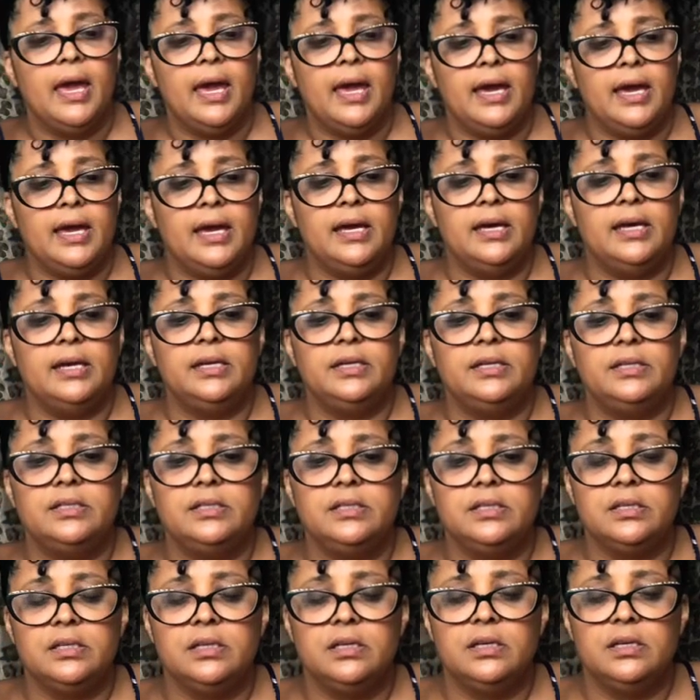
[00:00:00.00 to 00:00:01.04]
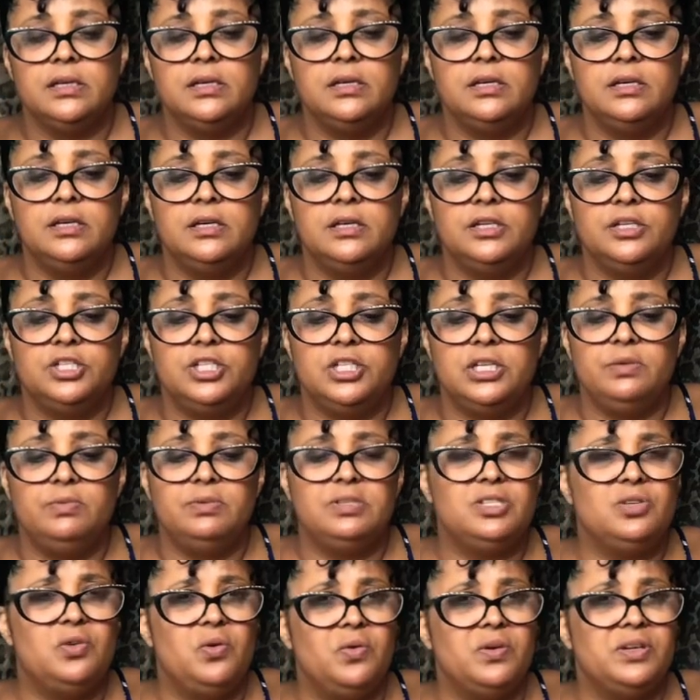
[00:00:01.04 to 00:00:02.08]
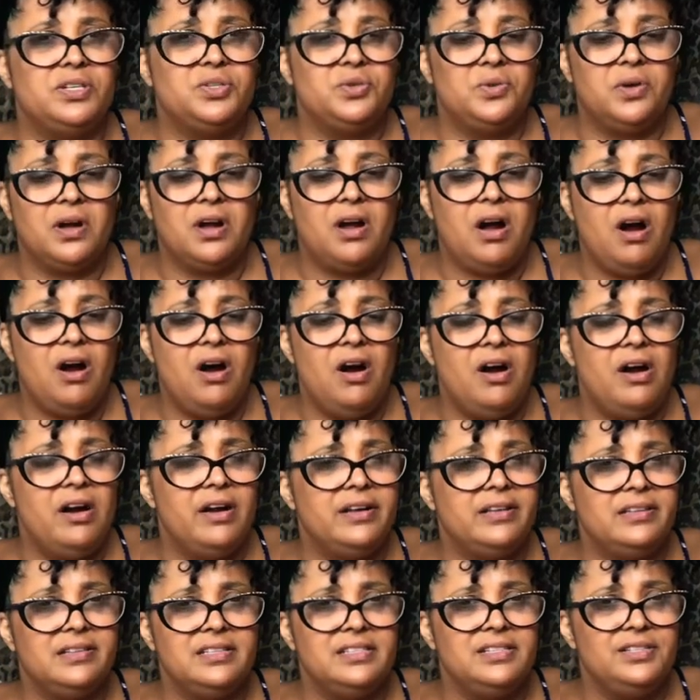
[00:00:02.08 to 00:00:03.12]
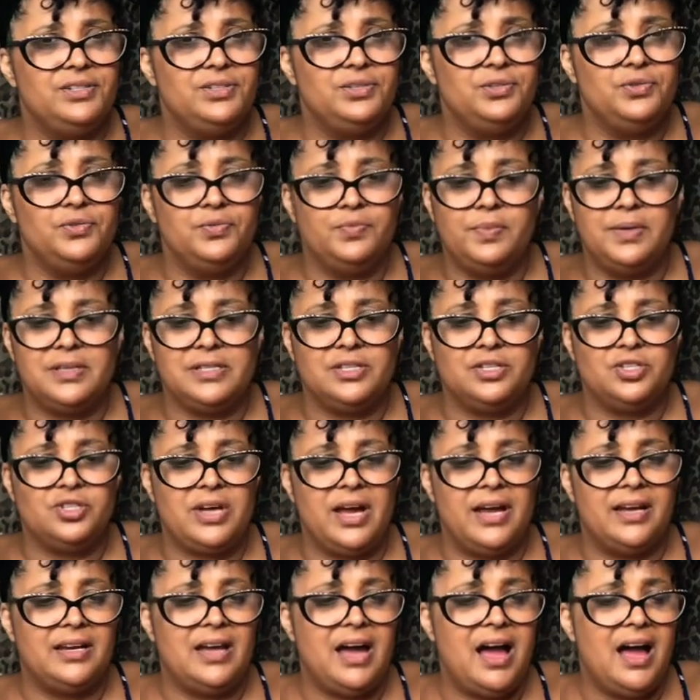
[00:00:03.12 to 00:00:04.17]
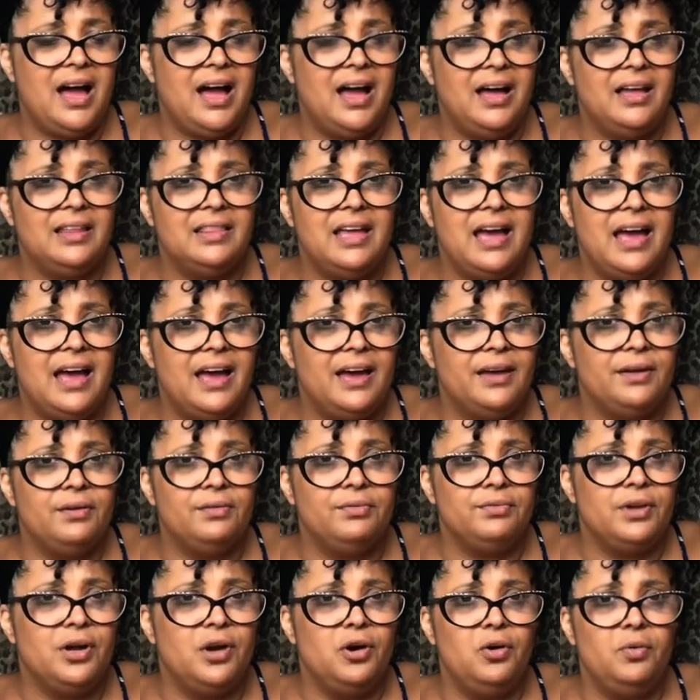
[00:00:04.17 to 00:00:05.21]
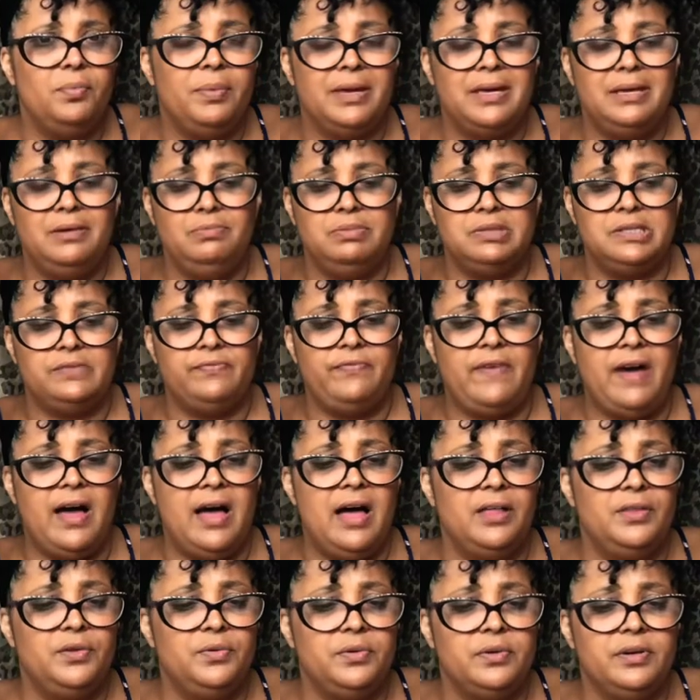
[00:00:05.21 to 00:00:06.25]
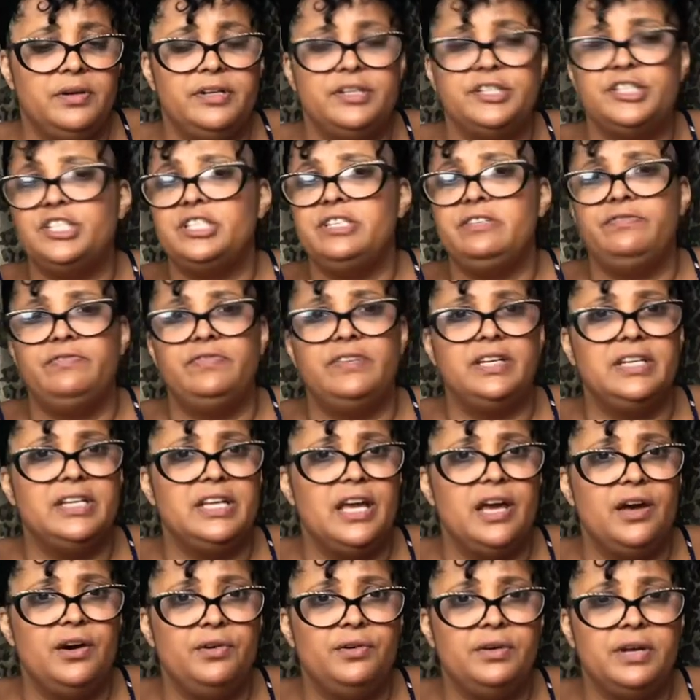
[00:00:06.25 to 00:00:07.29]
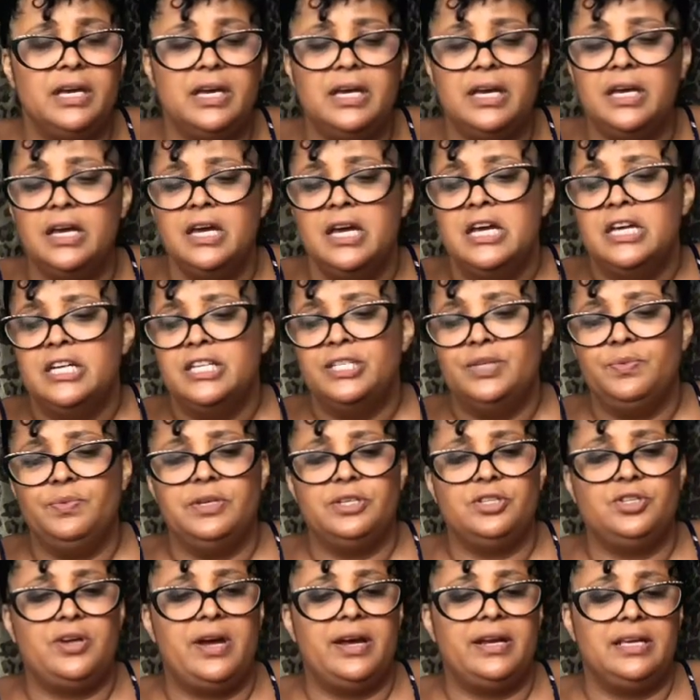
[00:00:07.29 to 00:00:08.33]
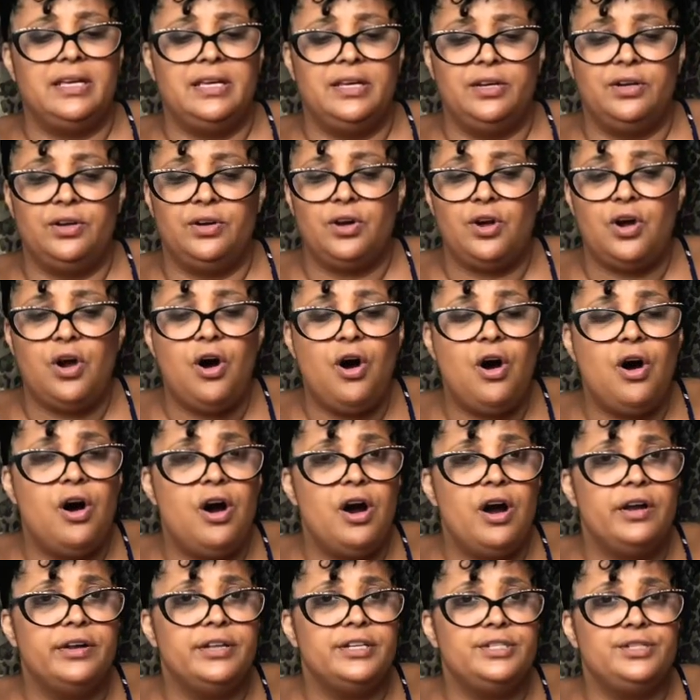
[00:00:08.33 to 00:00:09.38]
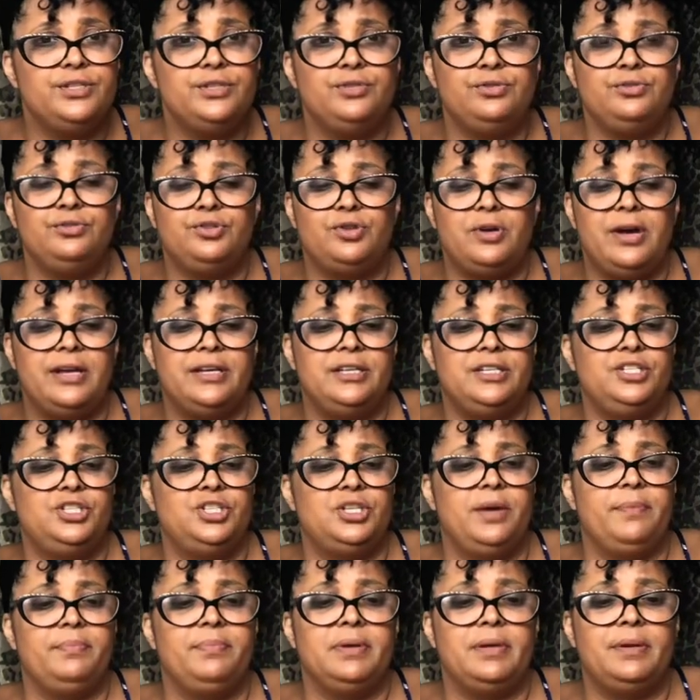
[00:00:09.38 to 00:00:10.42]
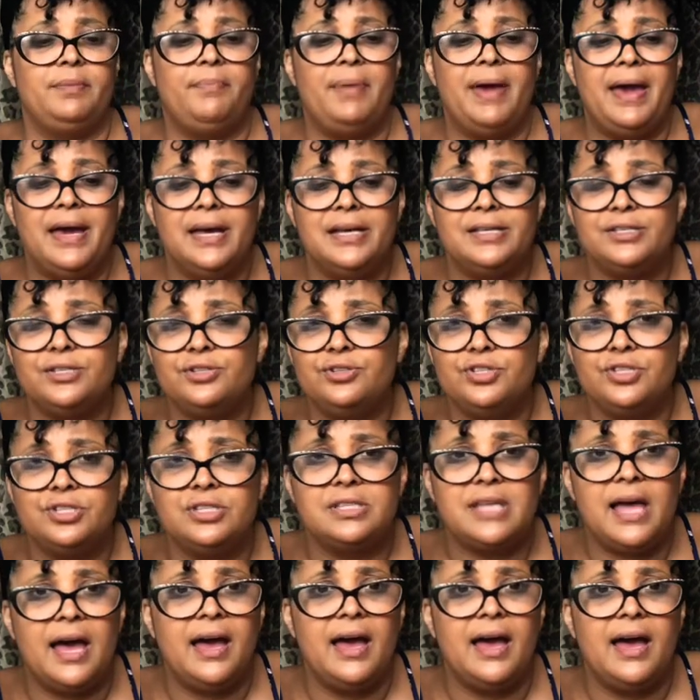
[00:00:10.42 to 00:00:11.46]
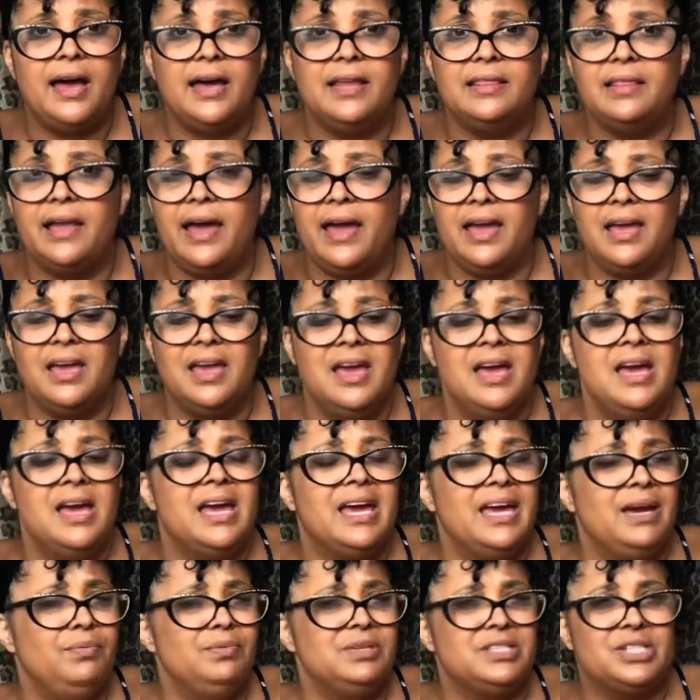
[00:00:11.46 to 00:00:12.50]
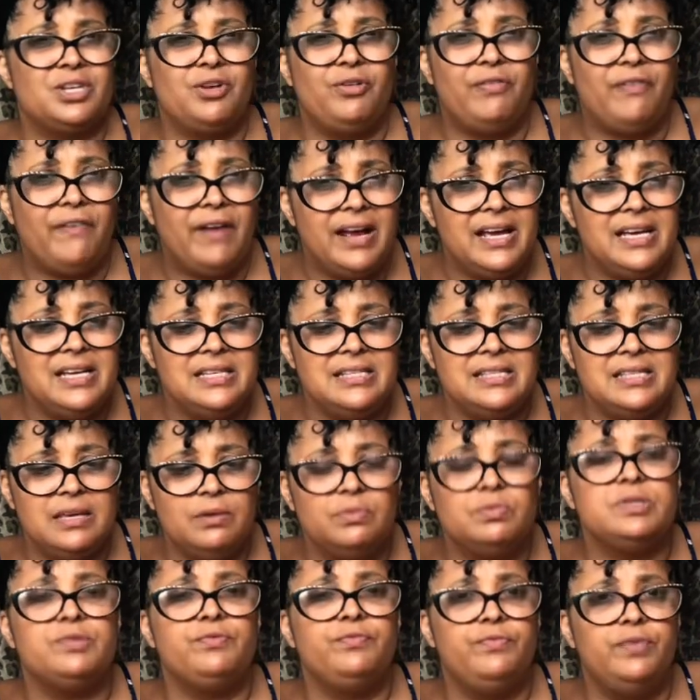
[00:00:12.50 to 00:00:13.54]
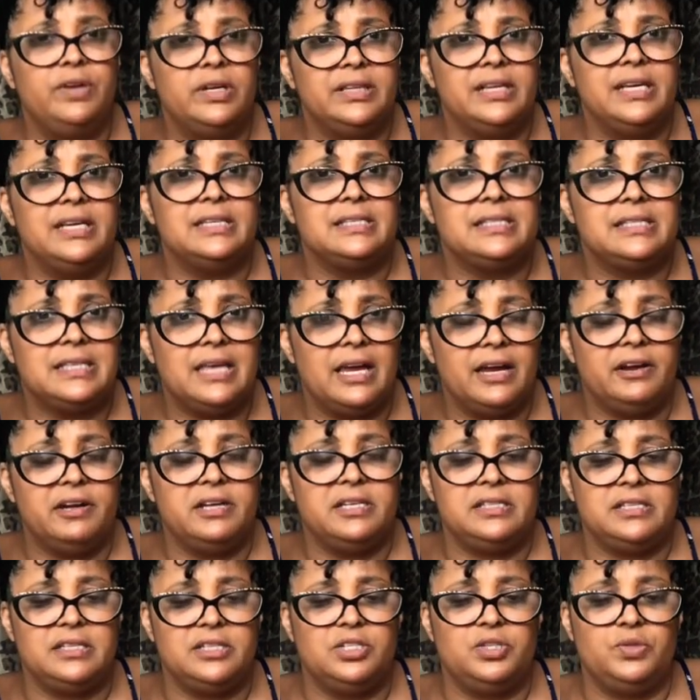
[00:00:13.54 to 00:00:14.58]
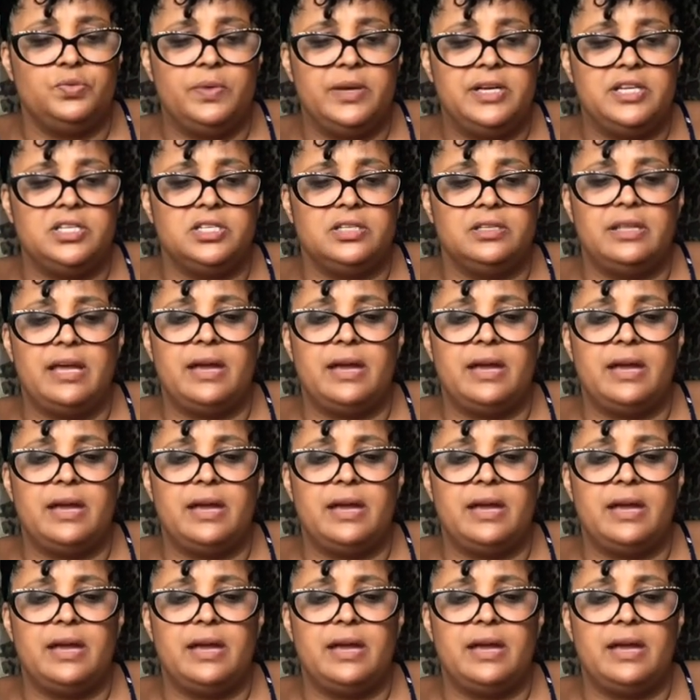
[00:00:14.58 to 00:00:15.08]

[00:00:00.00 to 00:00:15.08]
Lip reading: And she was going to her car, and this dude must have tried to holler. I don't know, but he was following her, and she videoed it. She went and tried to get in her car. This dude tried to jump in the passenger side. Like, it was crazy. It was really a scary situation.